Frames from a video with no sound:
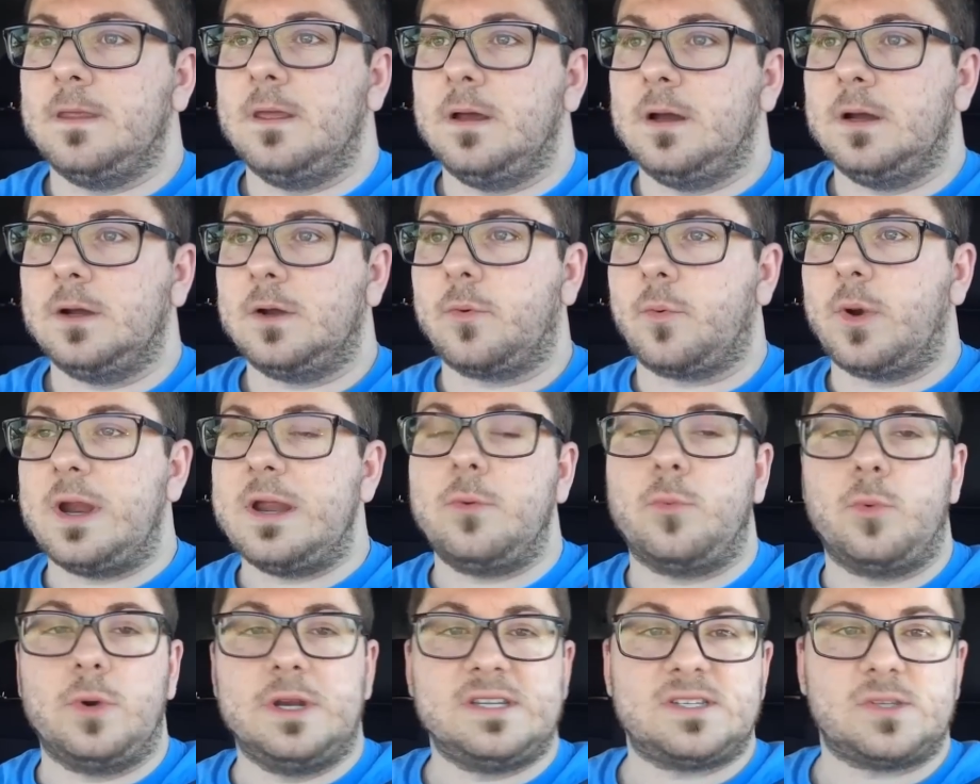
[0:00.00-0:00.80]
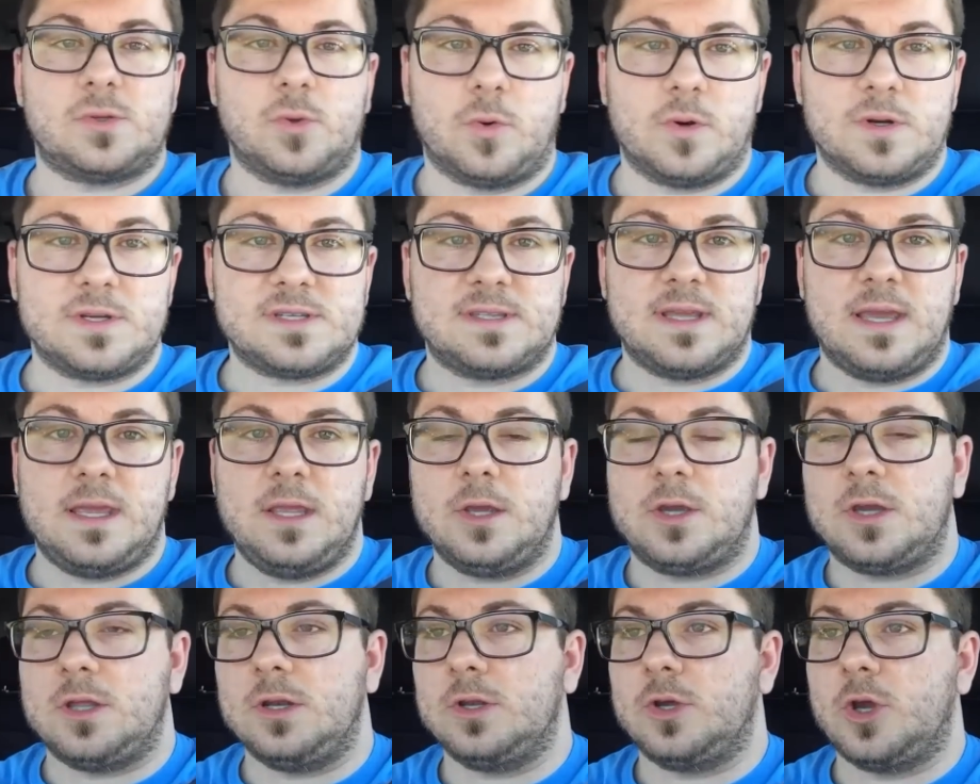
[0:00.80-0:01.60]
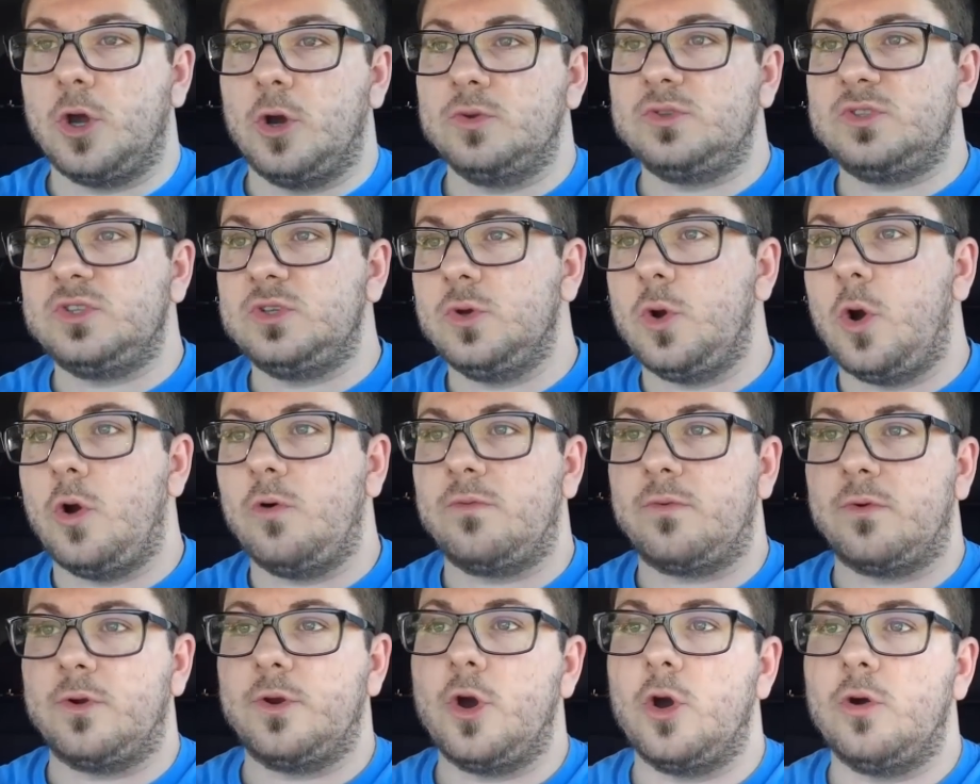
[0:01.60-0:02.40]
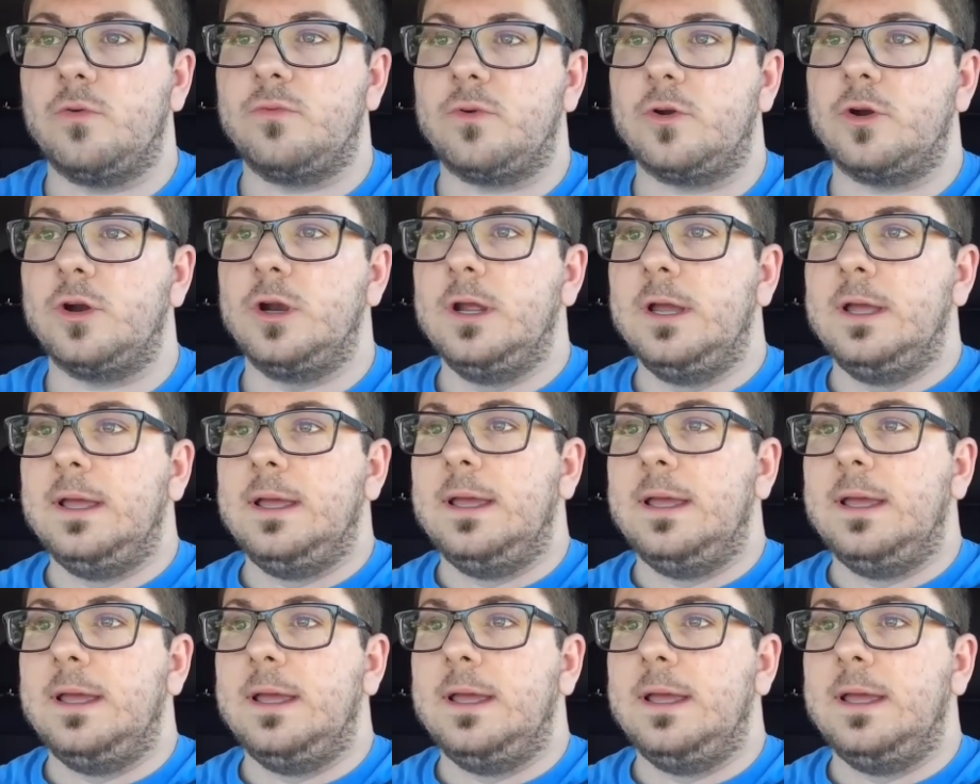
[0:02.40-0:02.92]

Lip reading: a great resource that you can go to over and over.